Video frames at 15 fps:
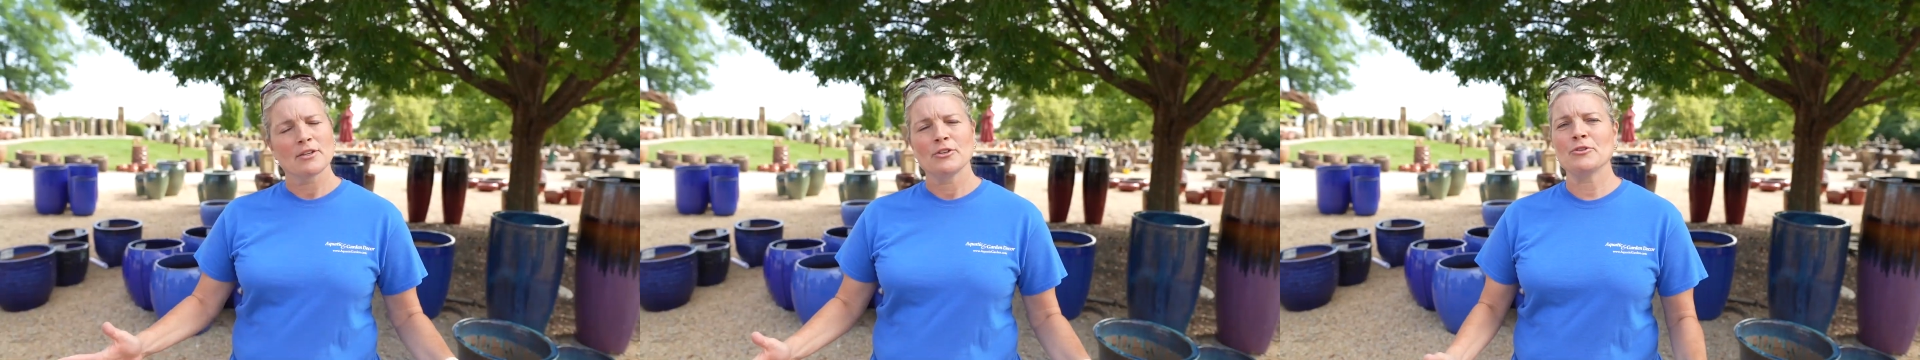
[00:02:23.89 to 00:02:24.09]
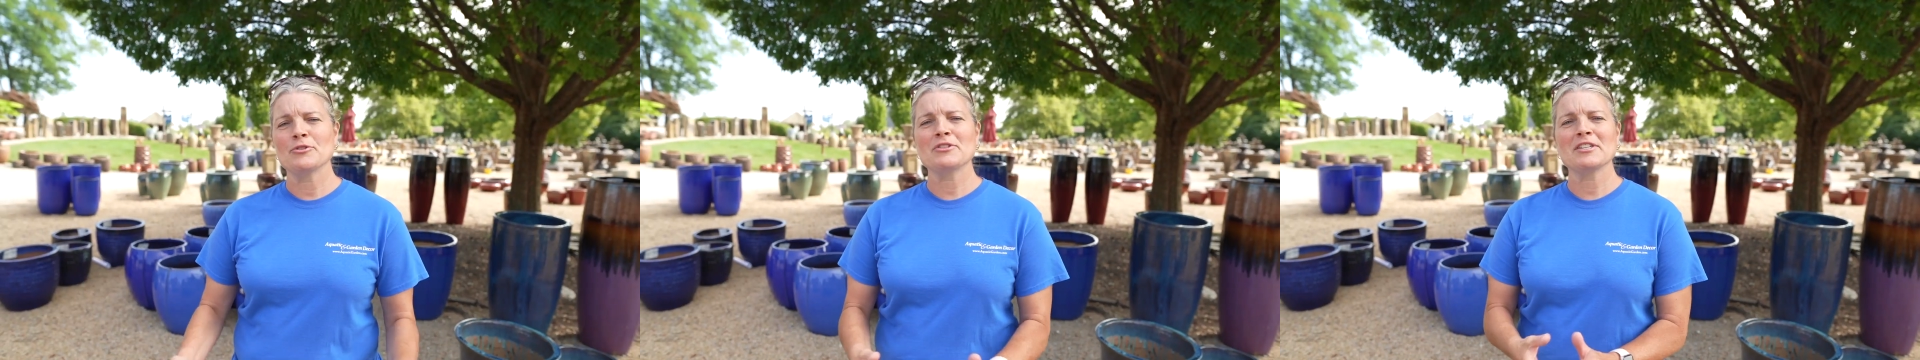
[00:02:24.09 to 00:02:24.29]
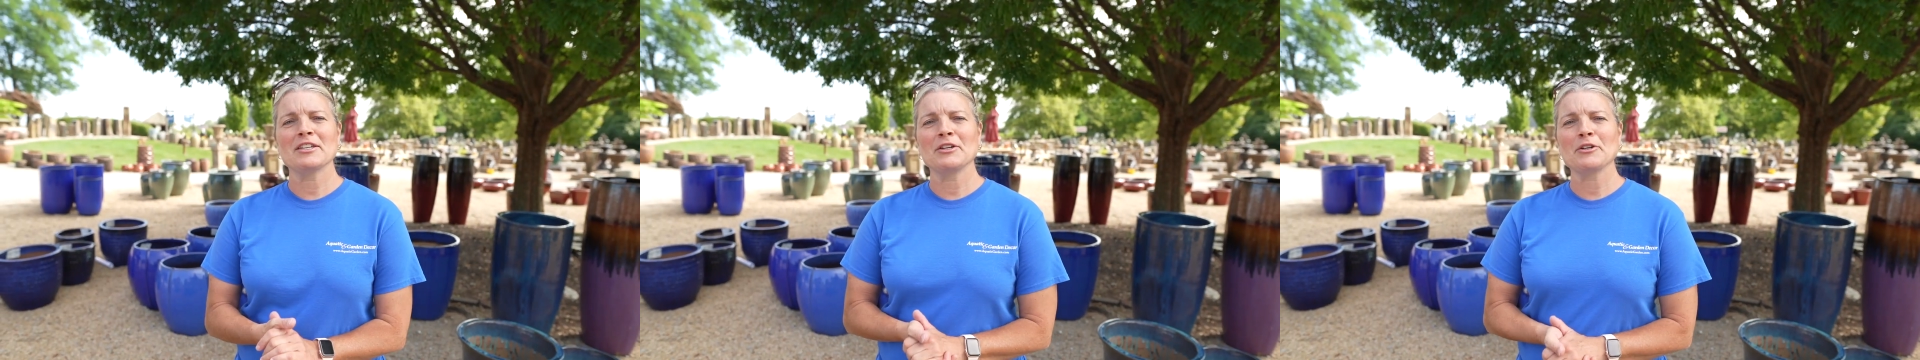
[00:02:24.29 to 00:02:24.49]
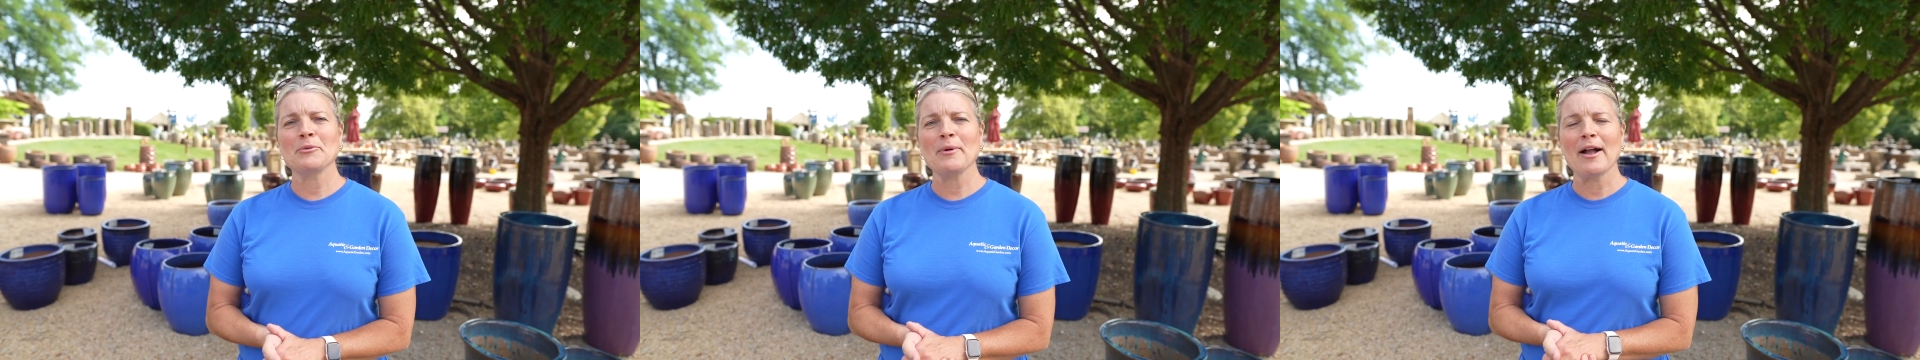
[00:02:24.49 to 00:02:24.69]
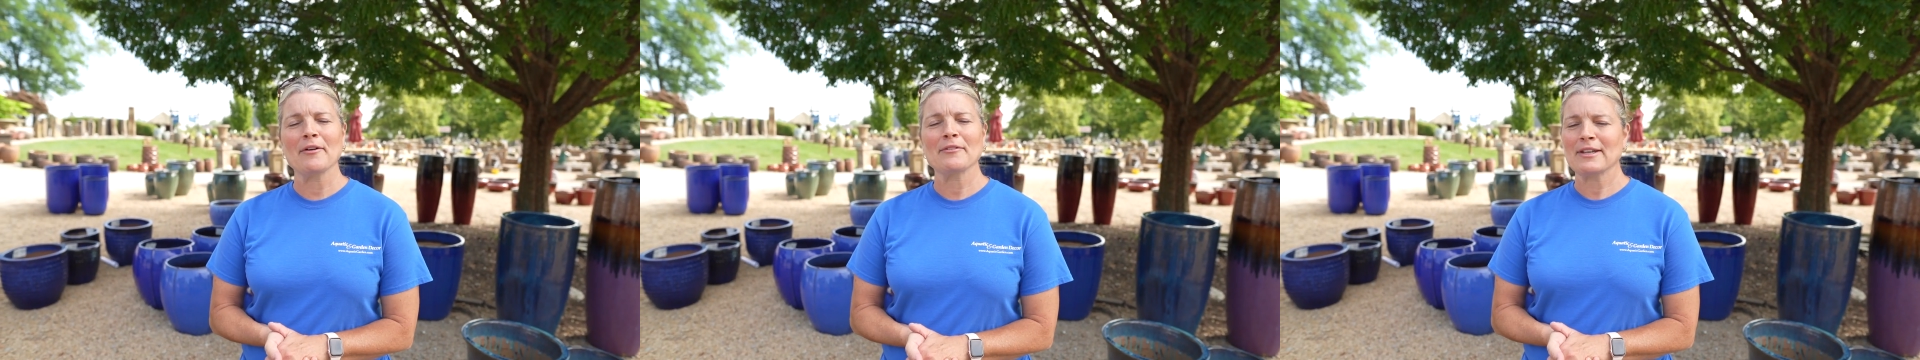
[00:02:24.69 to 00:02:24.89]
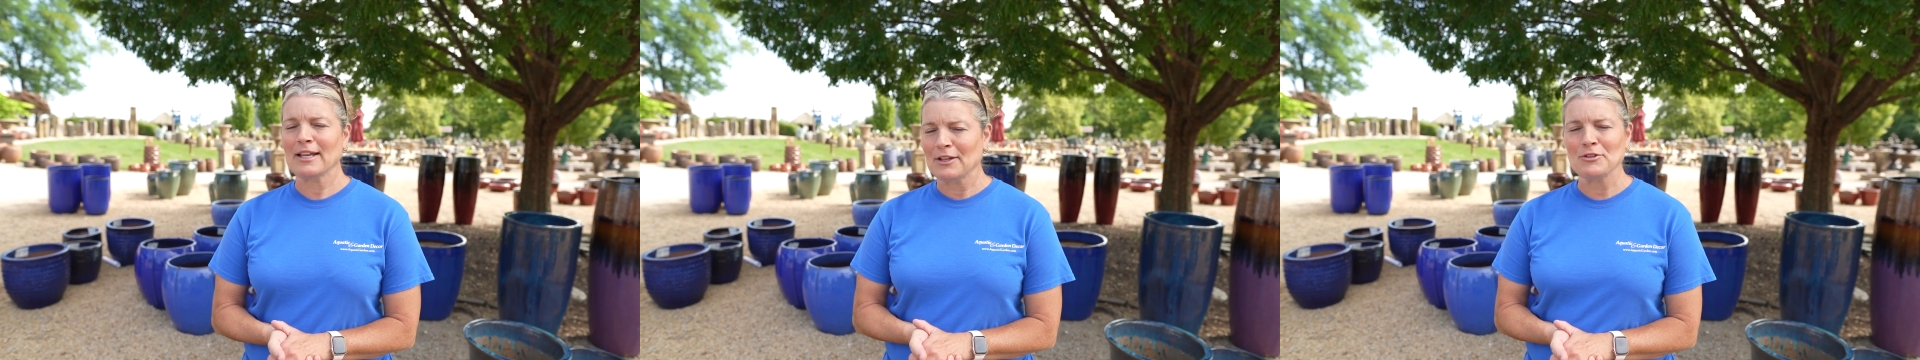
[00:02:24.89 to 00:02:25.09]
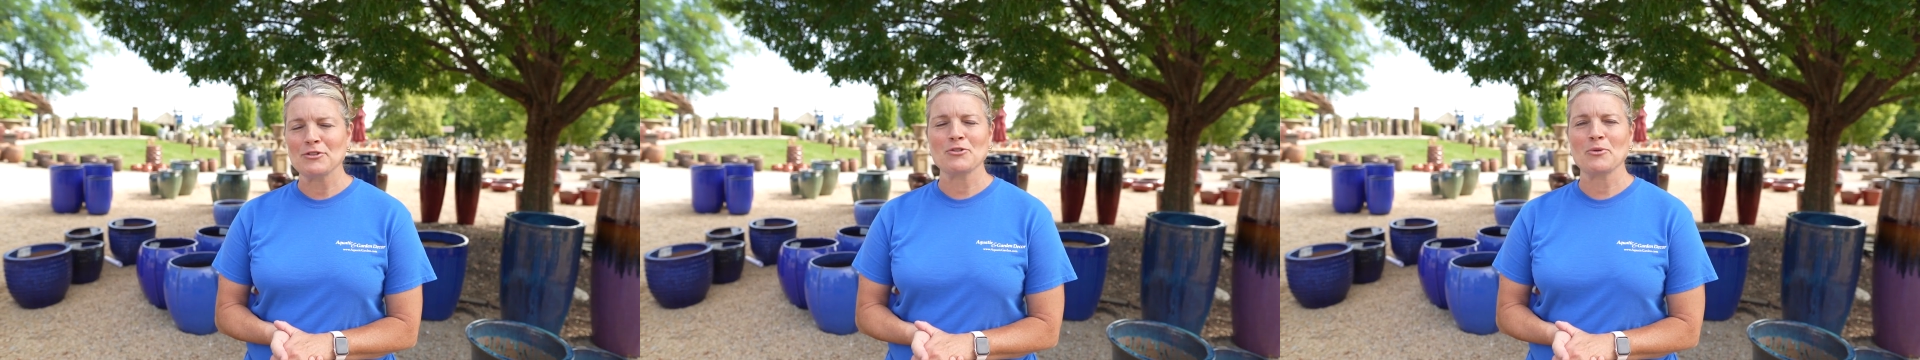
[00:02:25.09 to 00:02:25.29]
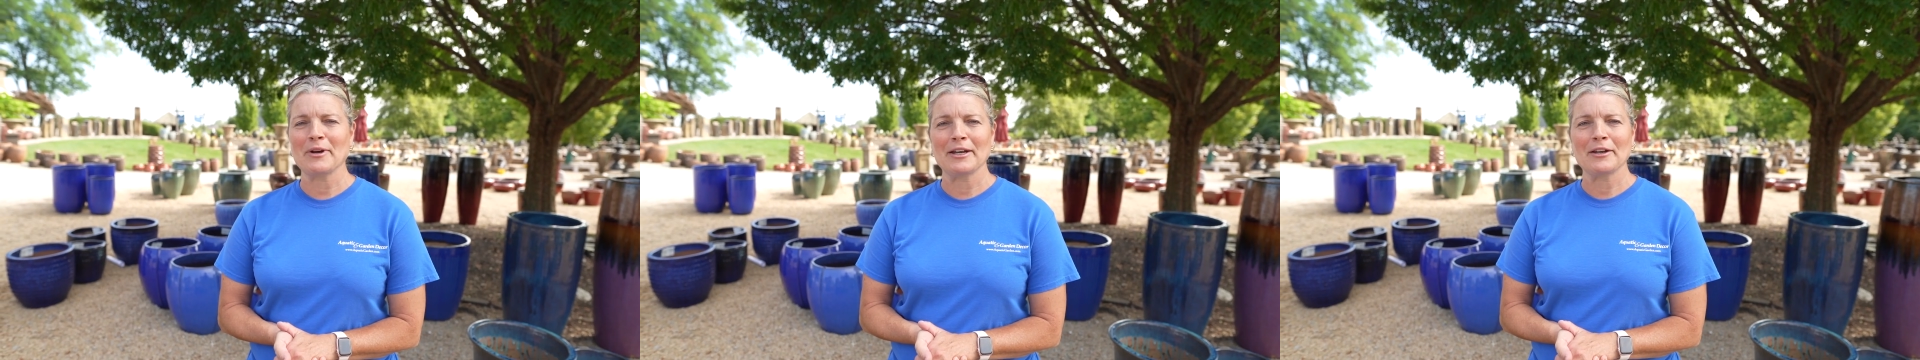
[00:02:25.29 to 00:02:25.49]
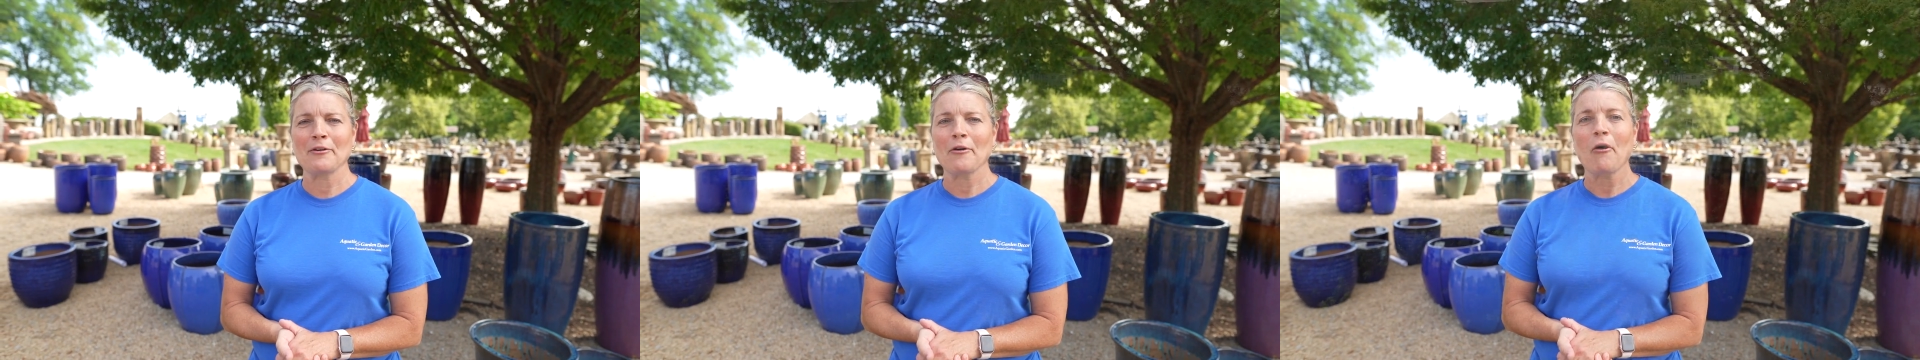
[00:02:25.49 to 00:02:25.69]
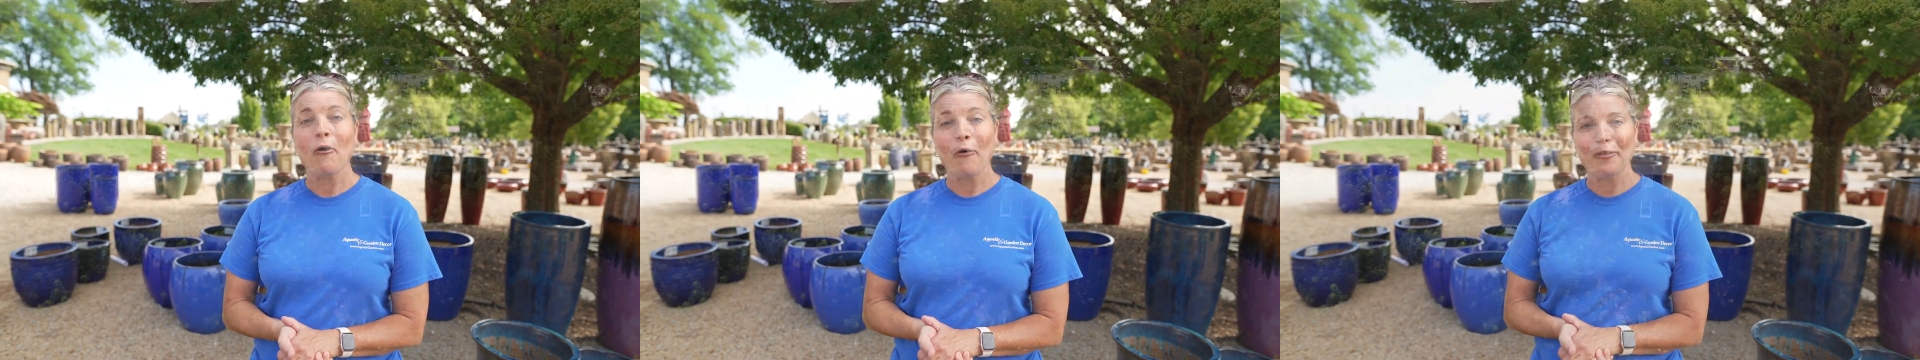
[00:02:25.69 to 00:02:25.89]
use it year-round and enjoy
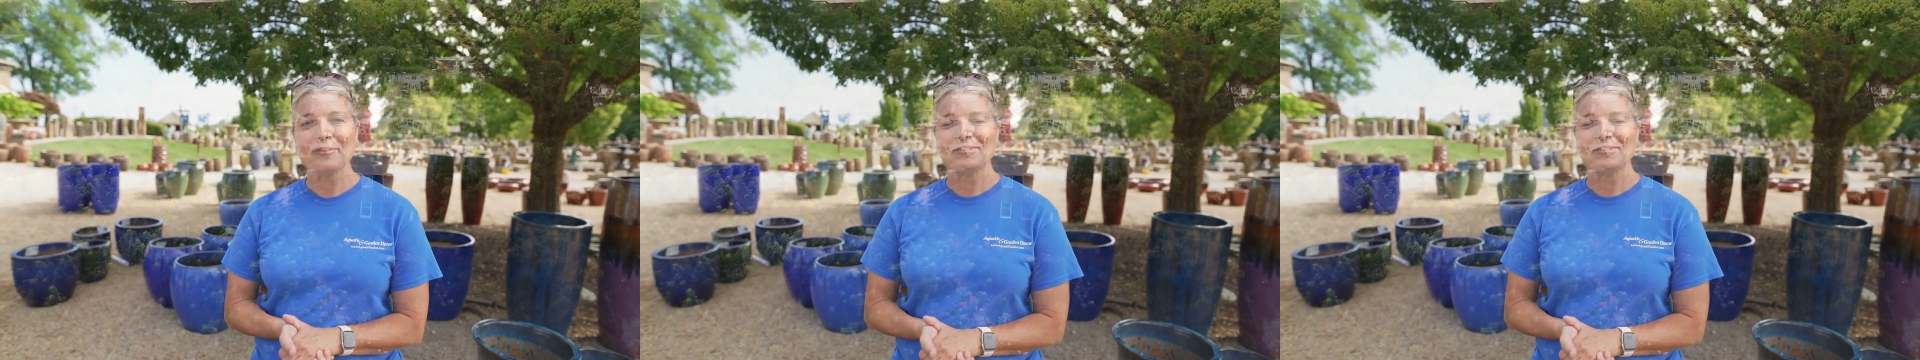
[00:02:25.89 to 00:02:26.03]
it all the